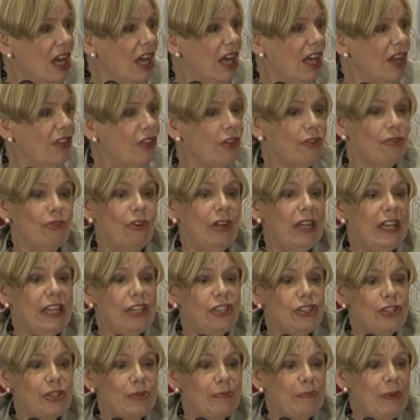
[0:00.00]
uh, that
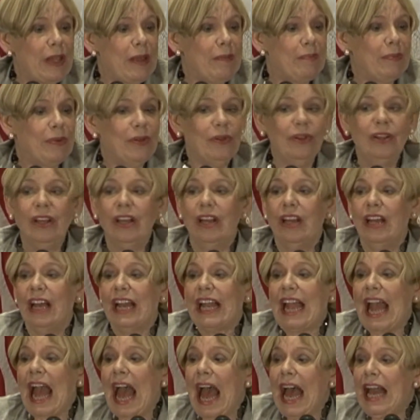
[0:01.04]
religious people
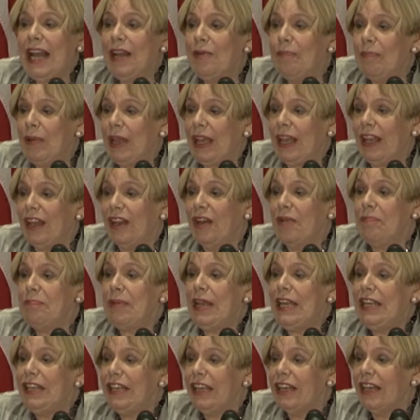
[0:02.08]
can be
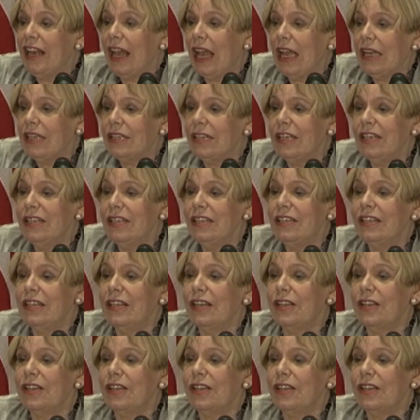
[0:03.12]
opinionated,